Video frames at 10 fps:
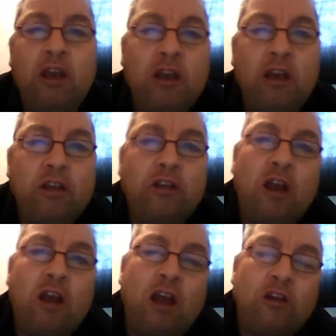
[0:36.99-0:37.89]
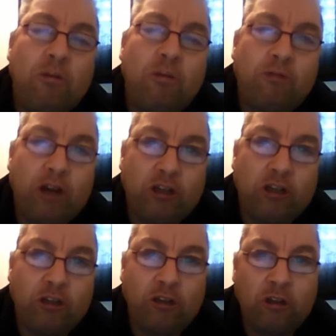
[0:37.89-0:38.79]
and I had an
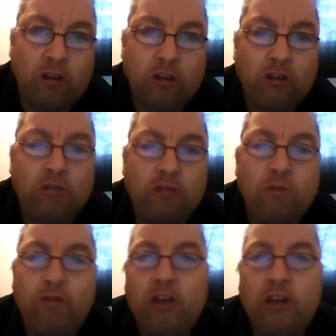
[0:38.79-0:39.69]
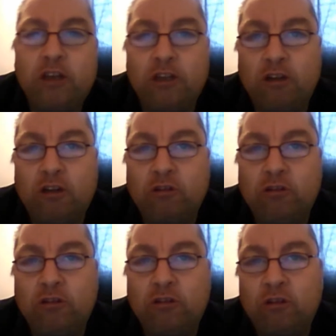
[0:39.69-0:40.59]
operation to remove kidney
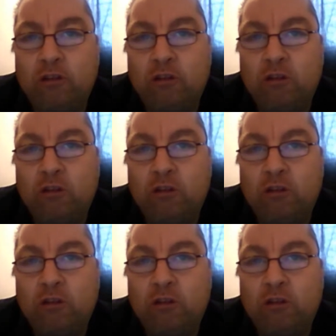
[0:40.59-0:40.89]
stones